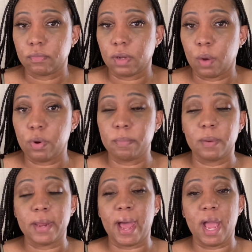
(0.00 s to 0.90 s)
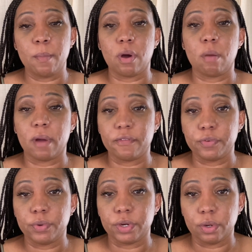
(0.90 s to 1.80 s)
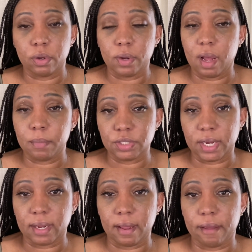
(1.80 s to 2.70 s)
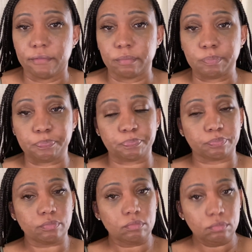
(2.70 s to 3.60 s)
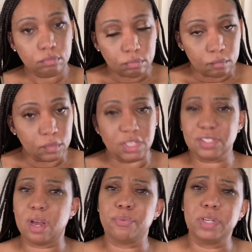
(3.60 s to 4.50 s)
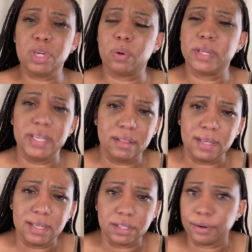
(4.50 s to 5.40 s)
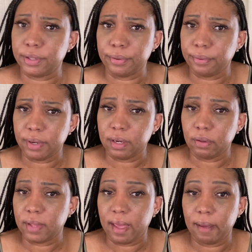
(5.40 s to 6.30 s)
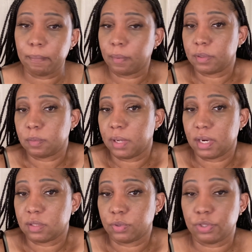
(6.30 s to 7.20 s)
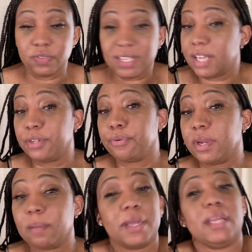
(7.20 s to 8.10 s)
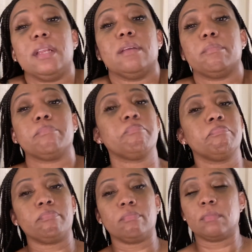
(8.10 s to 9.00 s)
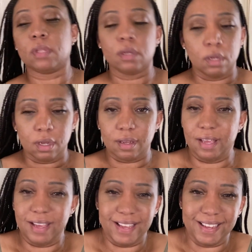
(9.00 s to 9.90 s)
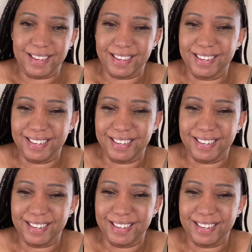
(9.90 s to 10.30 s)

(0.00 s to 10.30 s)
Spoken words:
I want to be able to eyeball my food and know how much I can have. So I really only eat things that are in the green on that. I'm just be honest with you. If it's not in the green, I'm not eating it.